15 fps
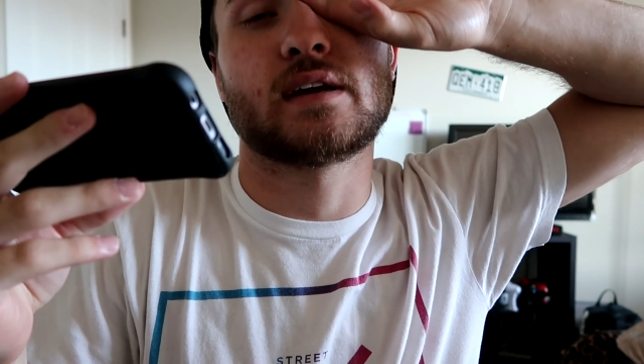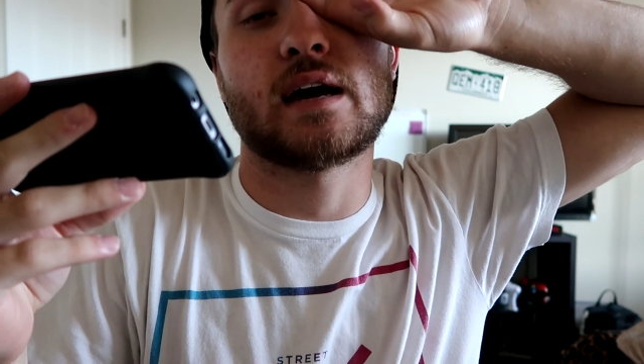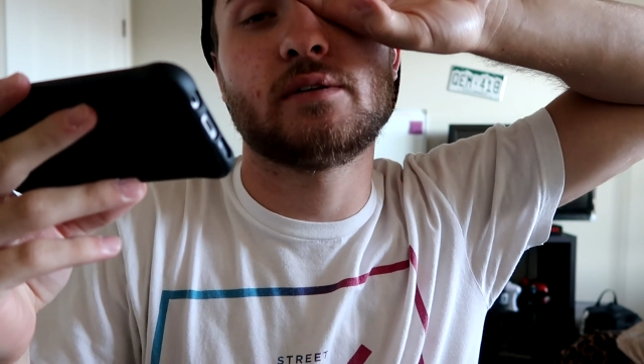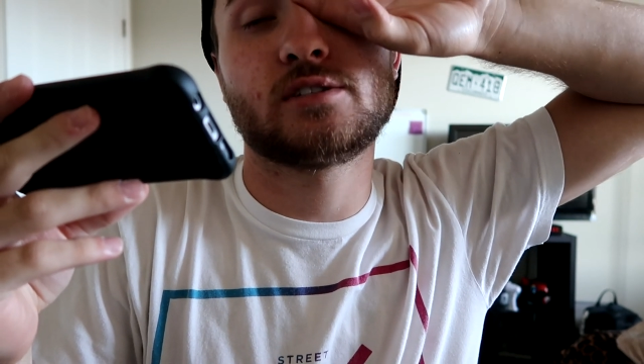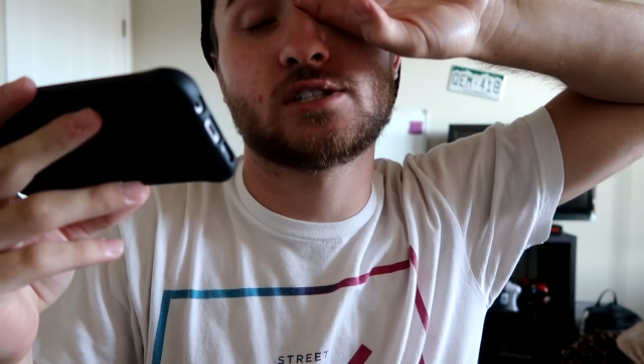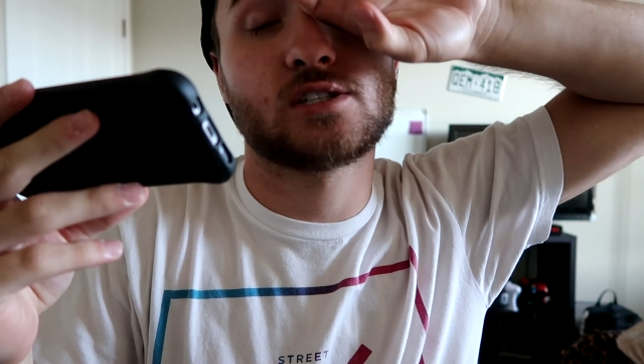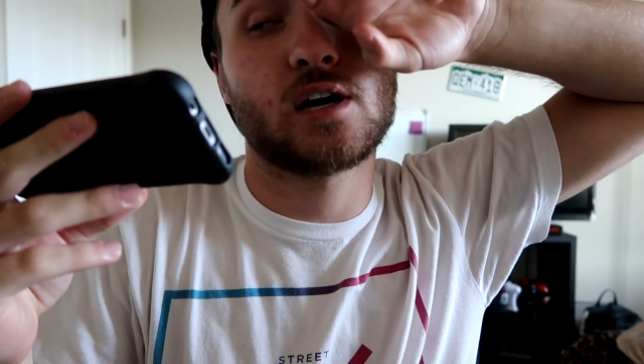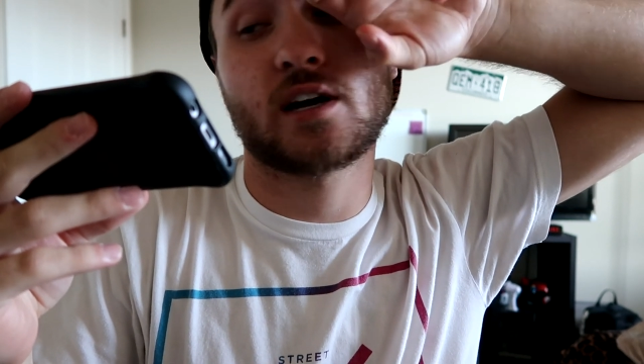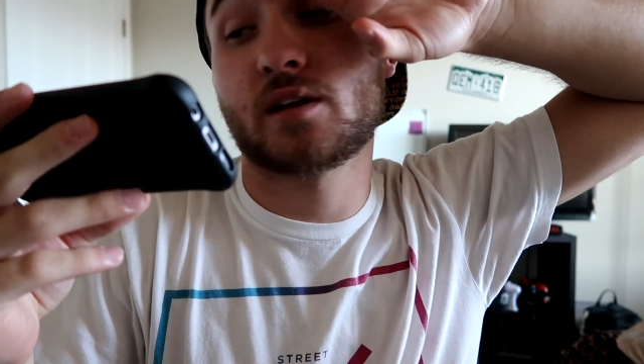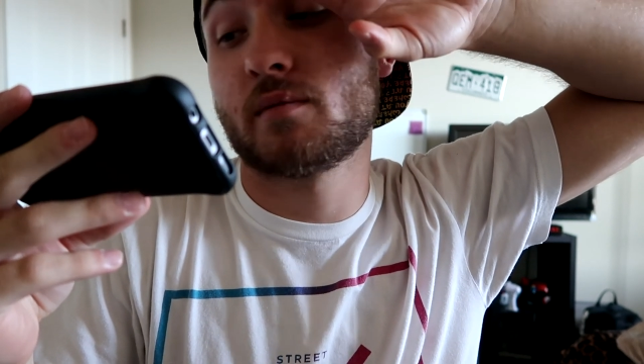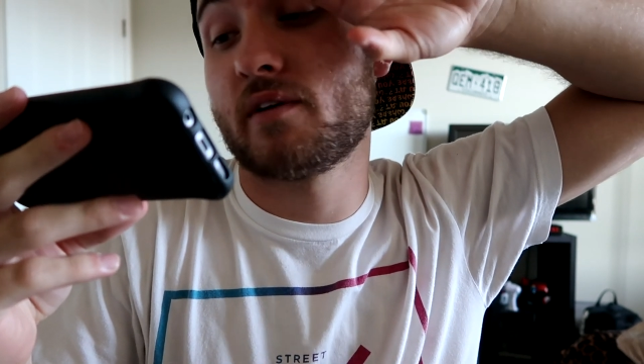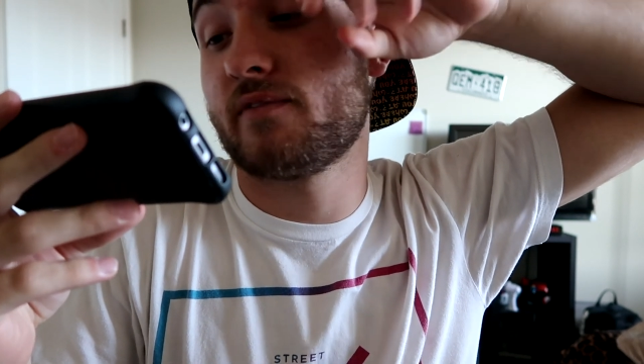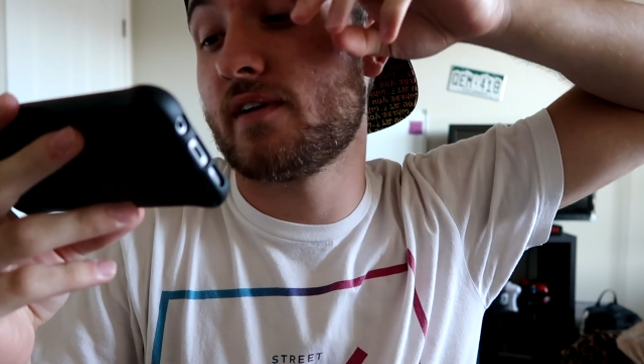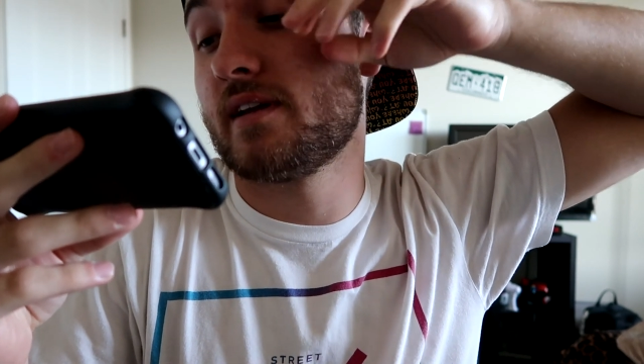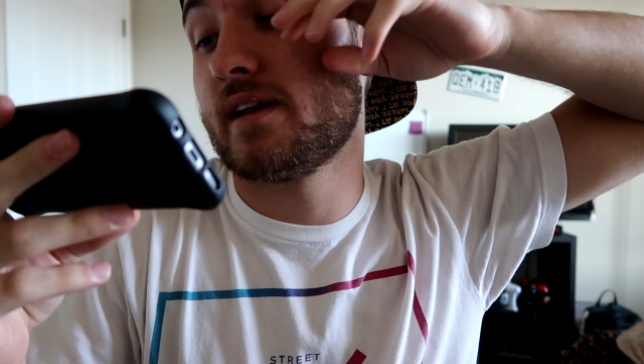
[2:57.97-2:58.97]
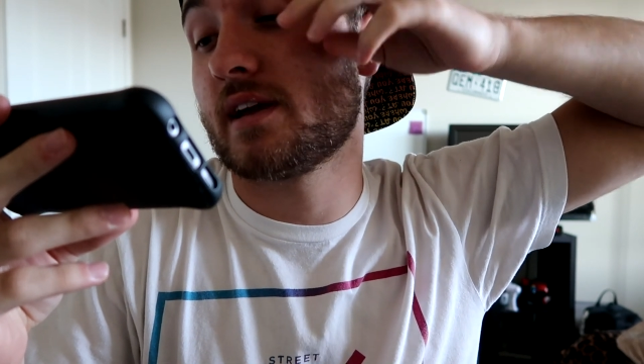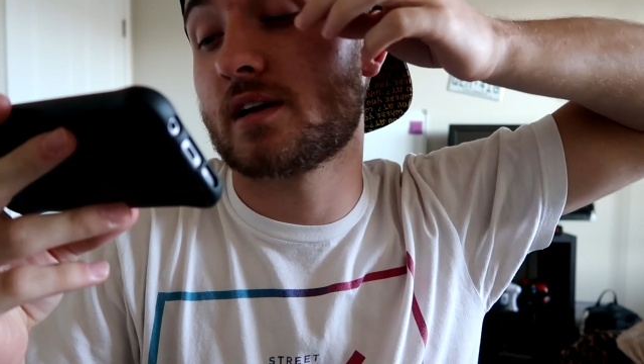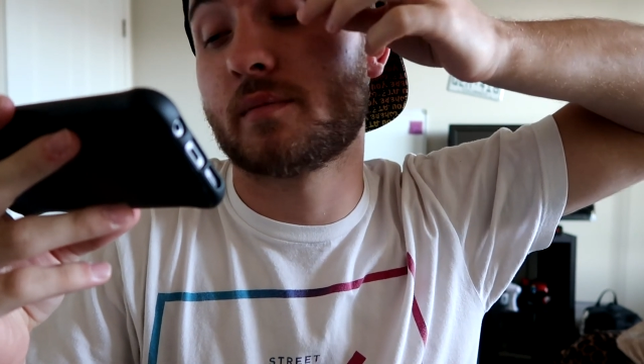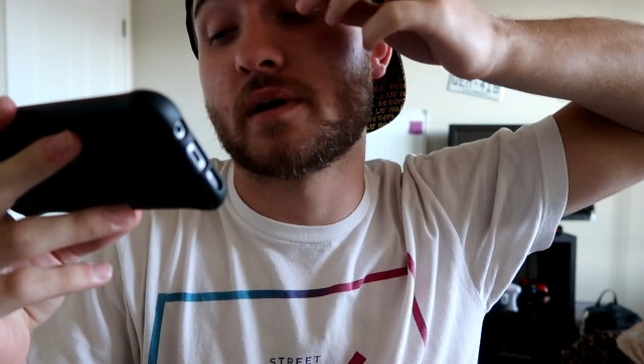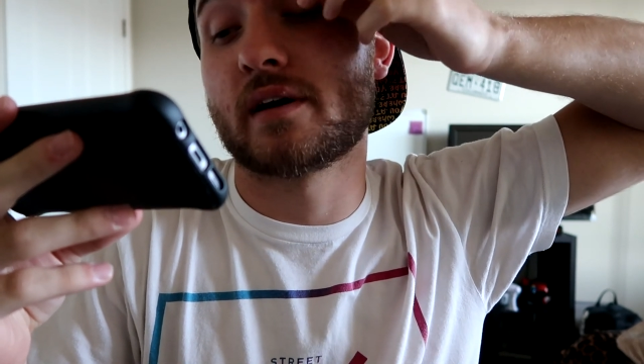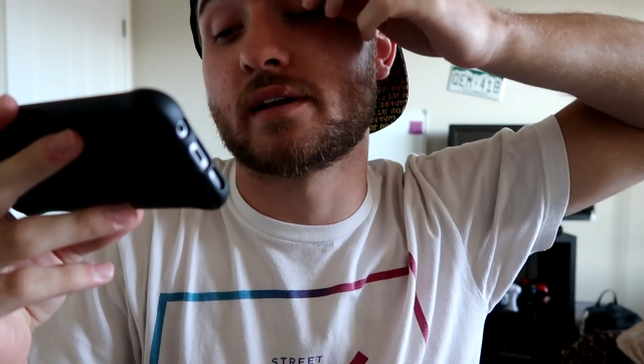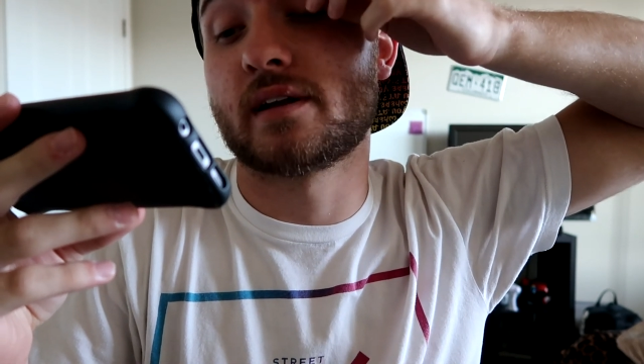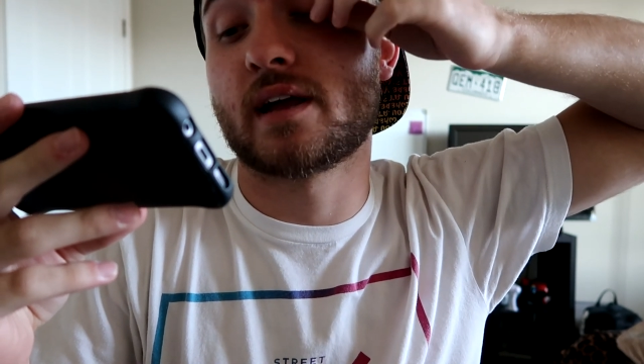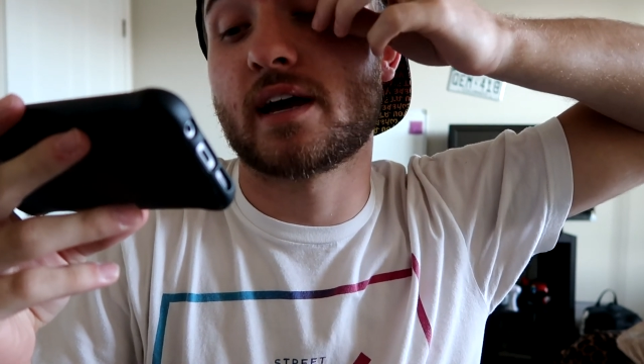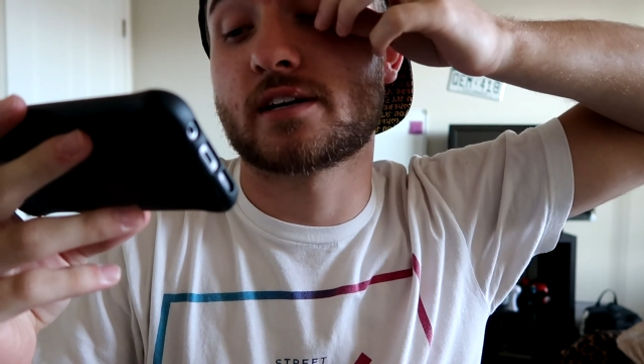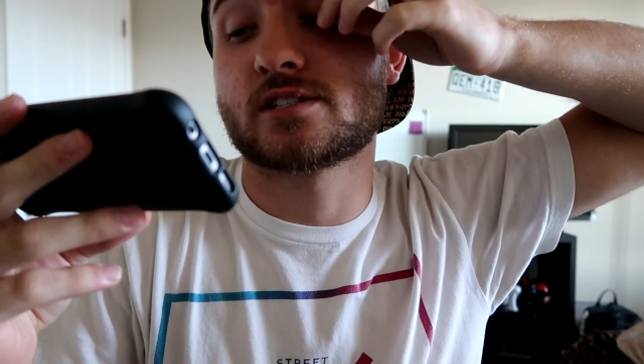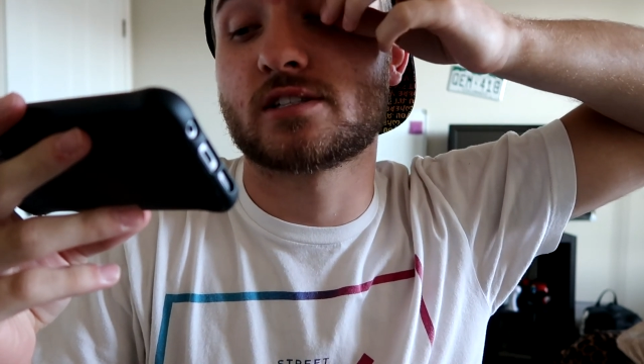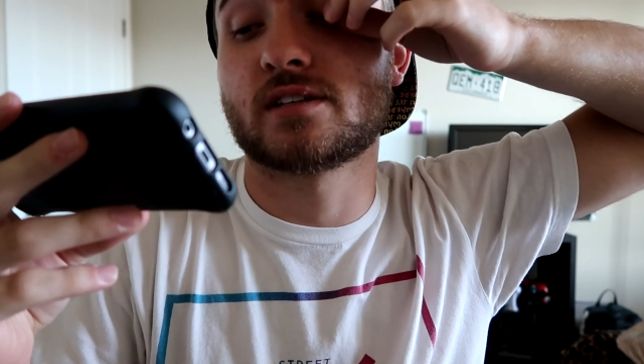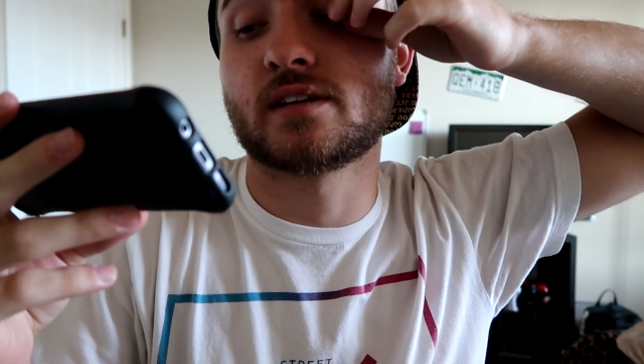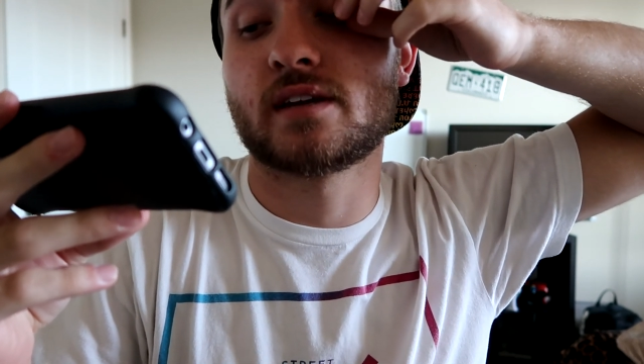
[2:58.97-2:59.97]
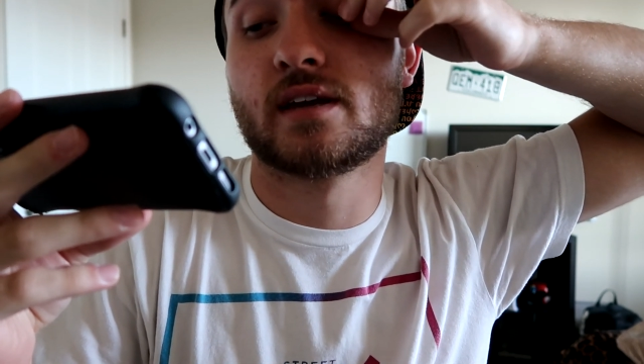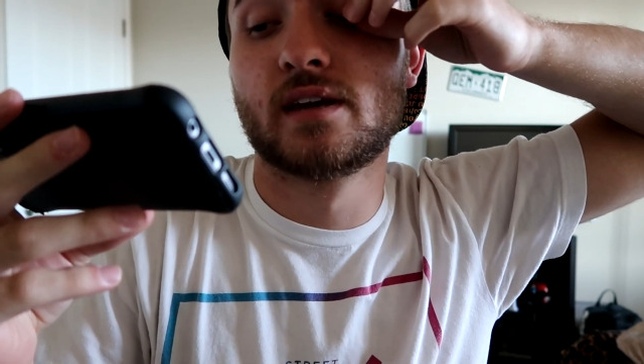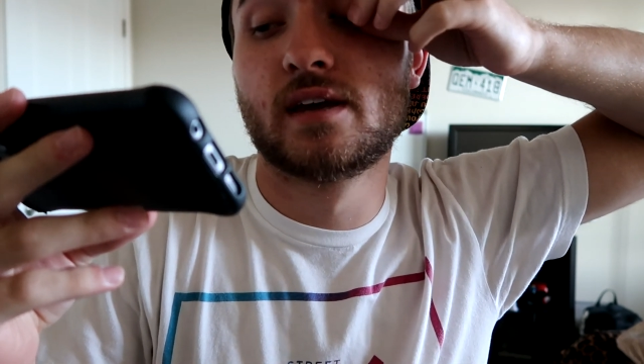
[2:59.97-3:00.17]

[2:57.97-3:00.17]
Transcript: I was just talking to my friend Nick about it, actually.